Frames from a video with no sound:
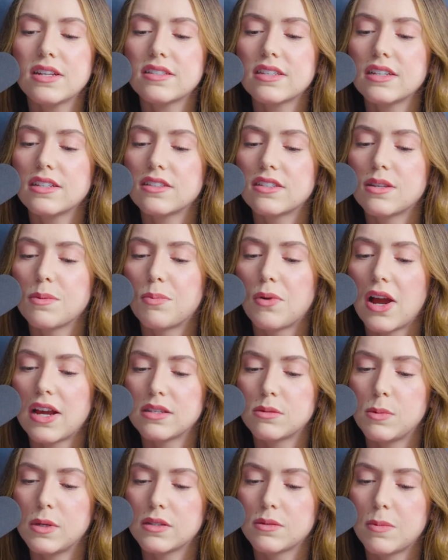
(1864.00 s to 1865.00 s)
doesn't
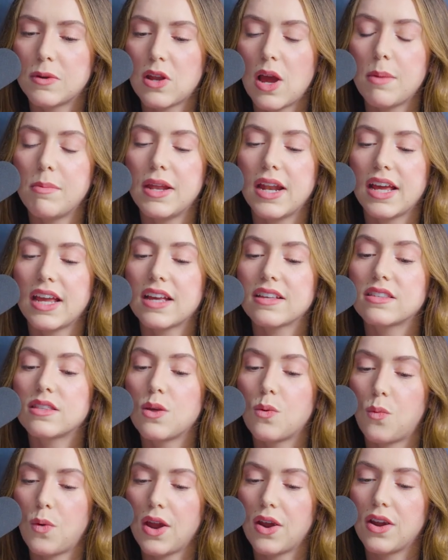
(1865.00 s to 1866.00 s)
surprise me as much. I mean, I guess
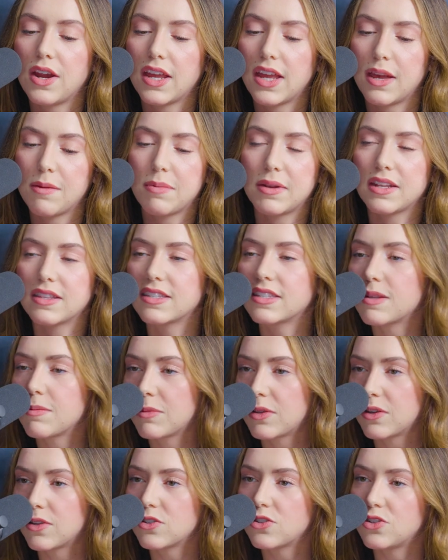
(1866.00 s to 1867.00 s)
the wearing it, but it's
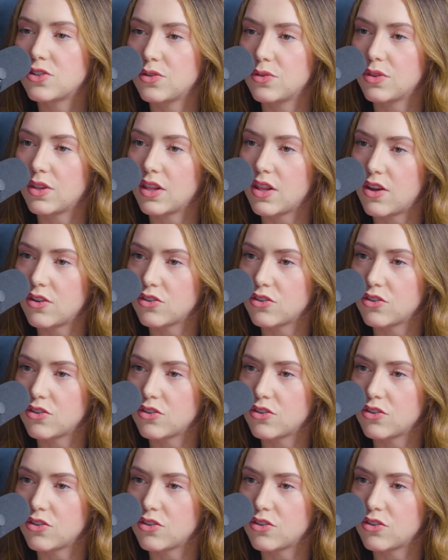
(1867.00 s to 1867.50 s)
similar to the